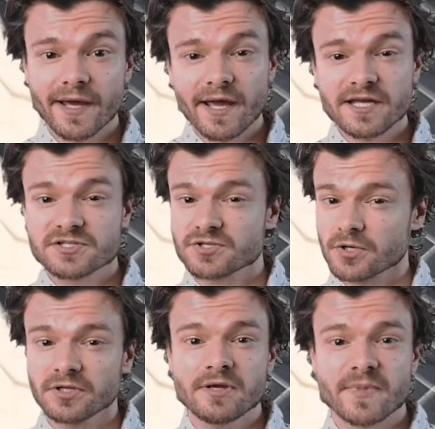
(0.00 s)
It
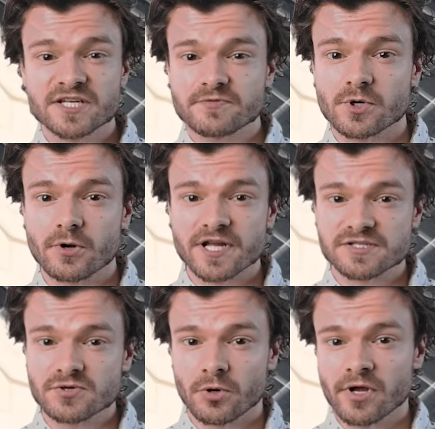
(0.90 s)
certainly makes for a great
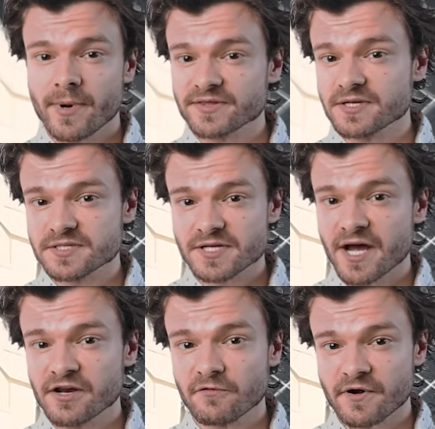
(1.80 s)
story about the
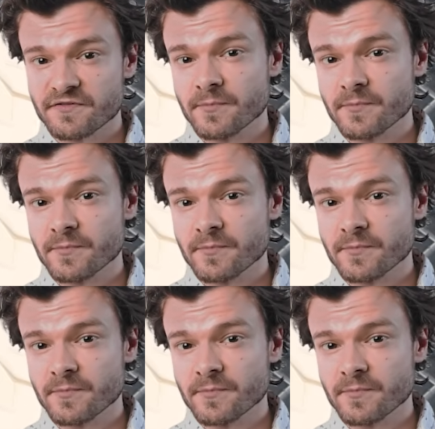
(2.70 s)
design of one of the